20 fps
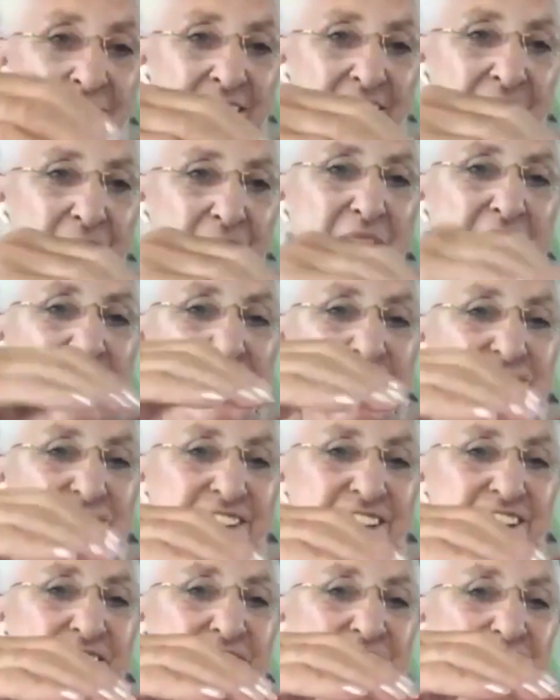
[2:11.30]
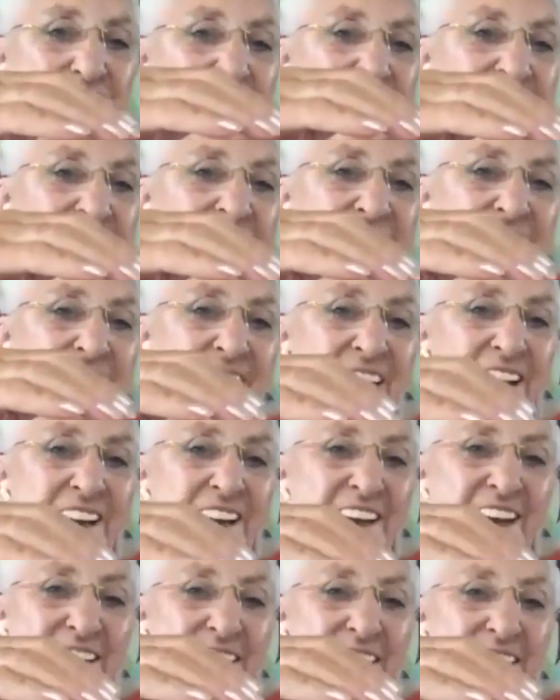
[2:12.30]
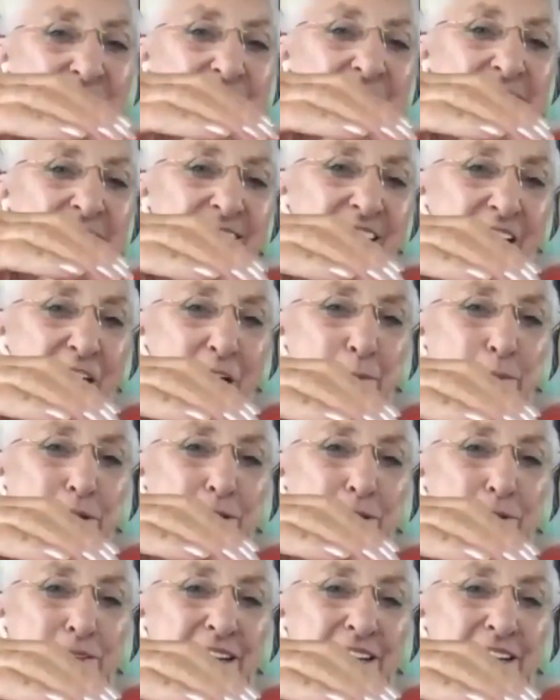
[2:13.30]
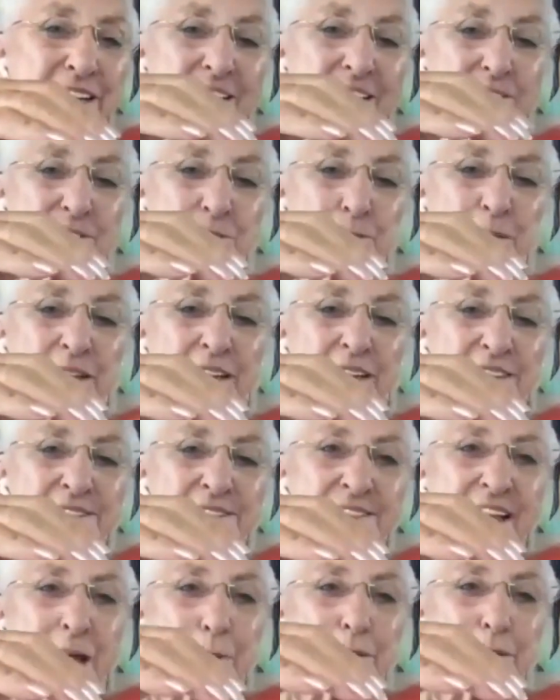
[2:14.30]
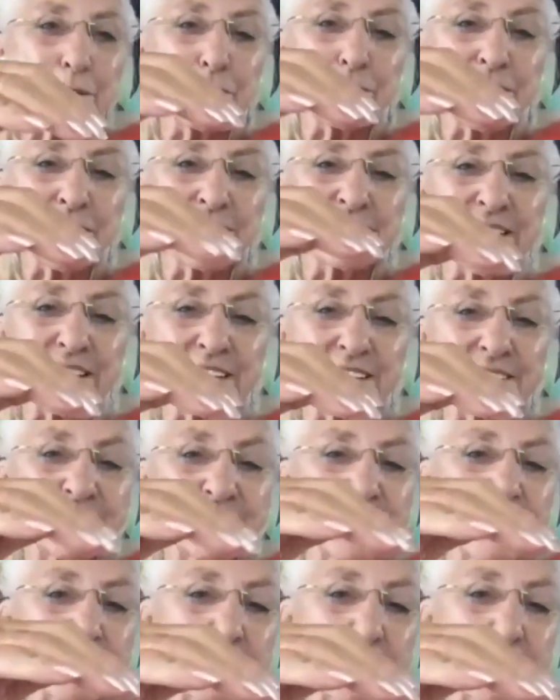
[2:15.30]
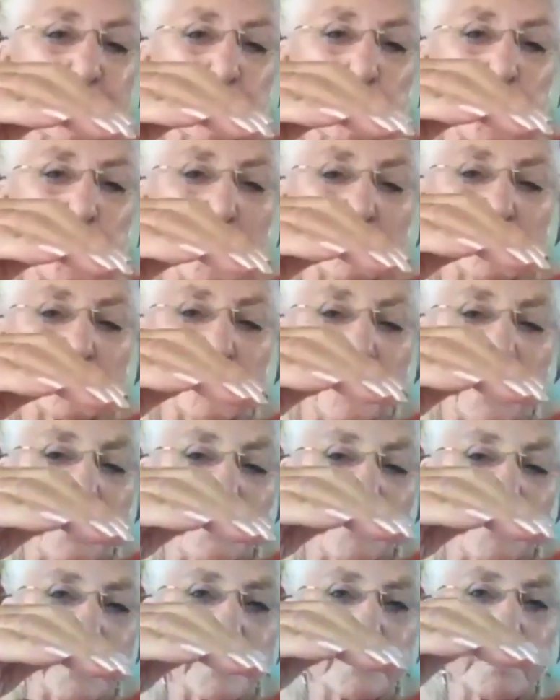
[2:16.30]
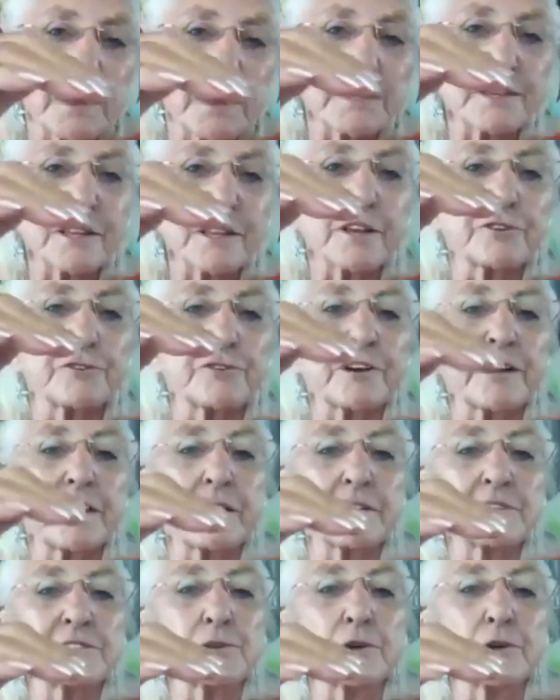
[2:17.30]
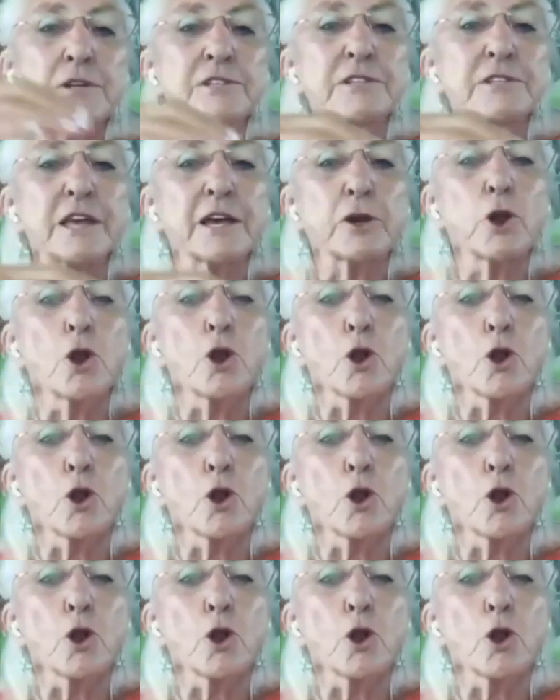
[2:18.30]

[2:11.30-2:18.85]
And we actually call that, I named that the abalone touch, because abalones like stick to the rocks and they have this muscle under here. So it's like,